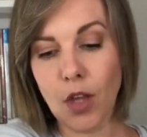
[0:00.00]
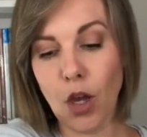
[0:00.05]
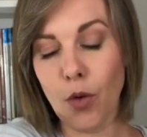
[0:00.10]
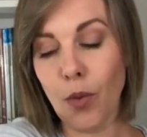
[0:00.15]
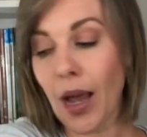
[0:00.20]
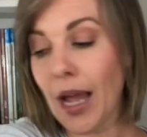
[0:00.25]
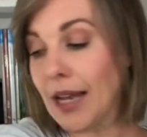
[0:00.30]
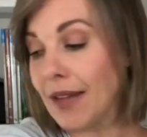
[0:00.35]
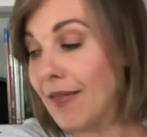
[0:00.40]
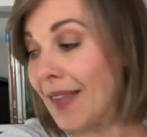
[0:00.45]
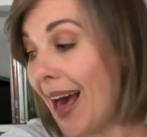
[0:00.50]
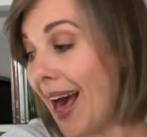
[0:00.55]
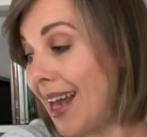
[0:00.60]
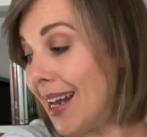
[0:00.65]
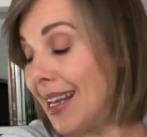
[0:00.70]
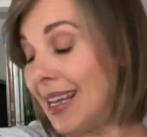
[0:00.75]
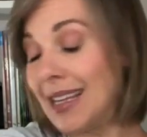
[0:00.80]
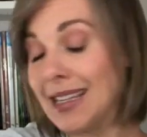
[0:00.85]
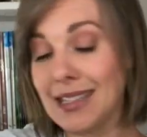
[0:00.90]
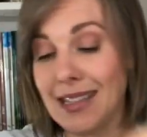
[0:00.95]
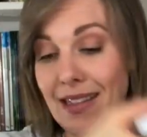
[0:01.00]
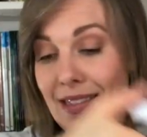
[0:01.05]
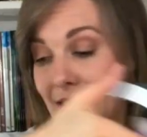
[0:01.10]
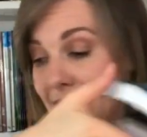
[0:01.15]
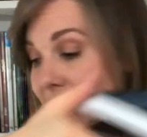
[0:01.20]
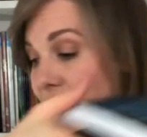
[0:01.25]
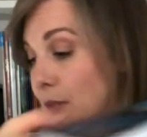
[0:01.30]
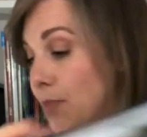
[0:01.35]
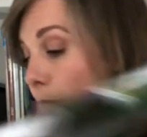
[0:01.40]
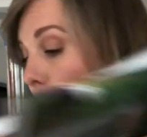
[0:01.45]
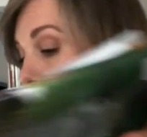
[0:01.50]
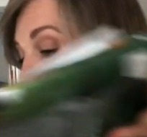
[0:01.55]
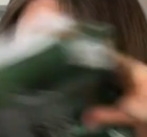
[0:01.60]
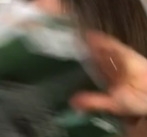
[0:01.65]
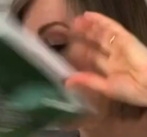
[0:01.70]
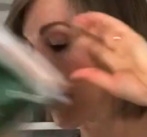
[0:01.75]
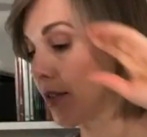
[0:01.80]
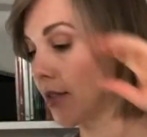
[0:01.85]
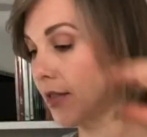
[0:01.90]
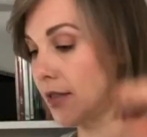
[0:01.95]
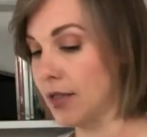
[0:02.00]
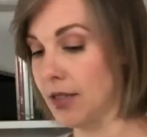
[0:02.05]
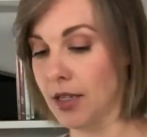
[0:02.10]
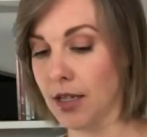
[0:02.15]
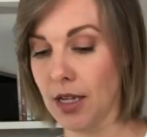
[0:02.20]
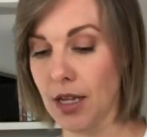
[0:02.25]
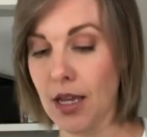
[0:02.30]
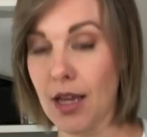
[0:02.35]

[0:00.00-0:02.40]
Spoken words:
All right, that is this box